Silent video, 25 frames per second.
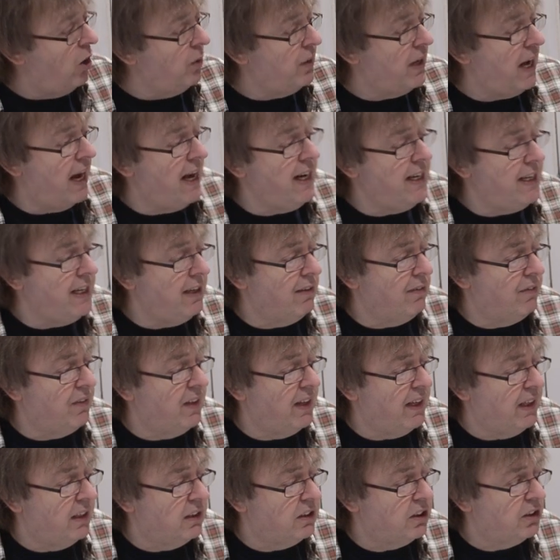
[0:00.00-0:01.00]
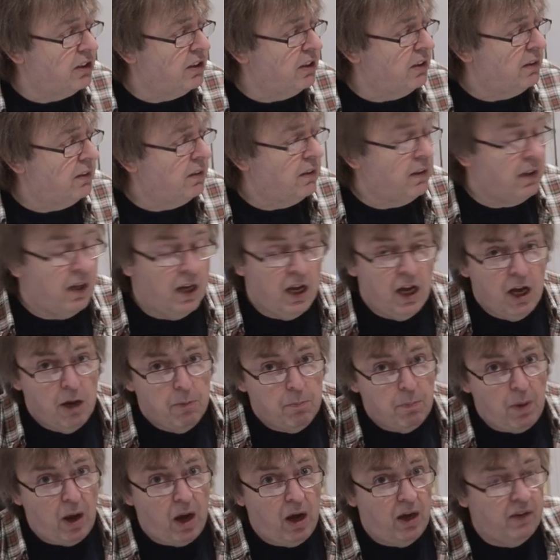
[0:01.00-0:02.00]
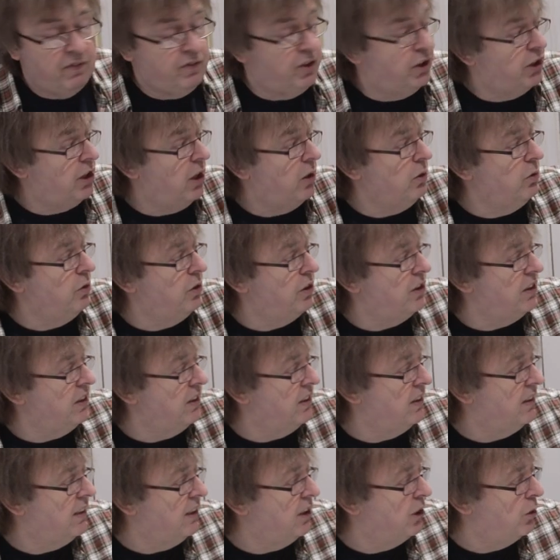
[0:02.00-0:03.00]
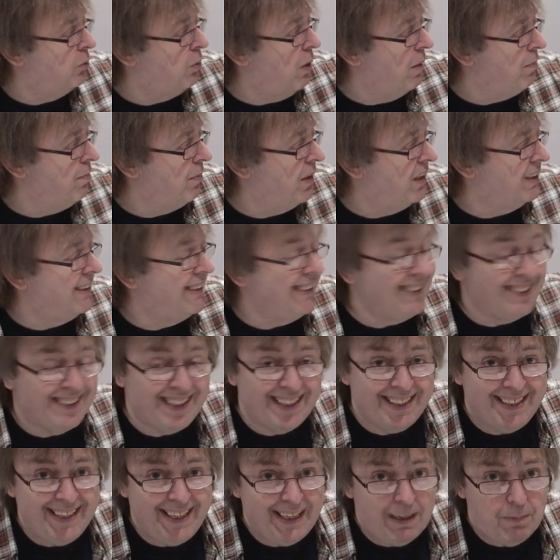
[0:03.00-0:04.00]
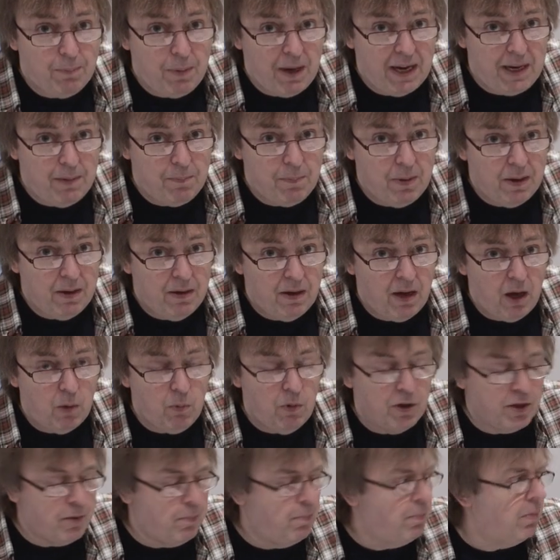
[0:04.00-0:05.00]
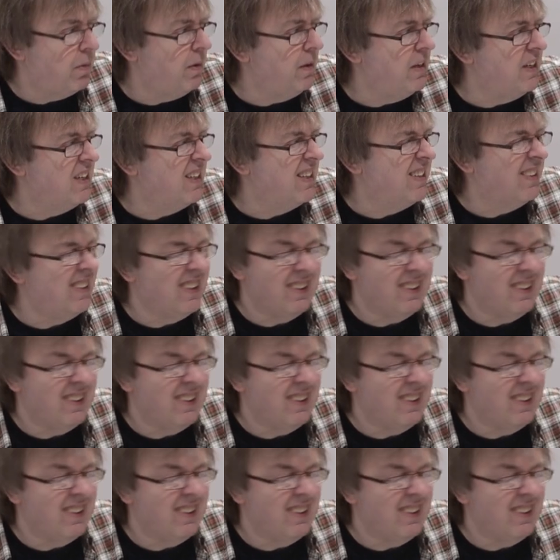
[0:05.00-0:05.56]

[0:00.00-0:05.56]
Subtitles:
on any of these, but I've chosen this one because it's a thick paper. I want a print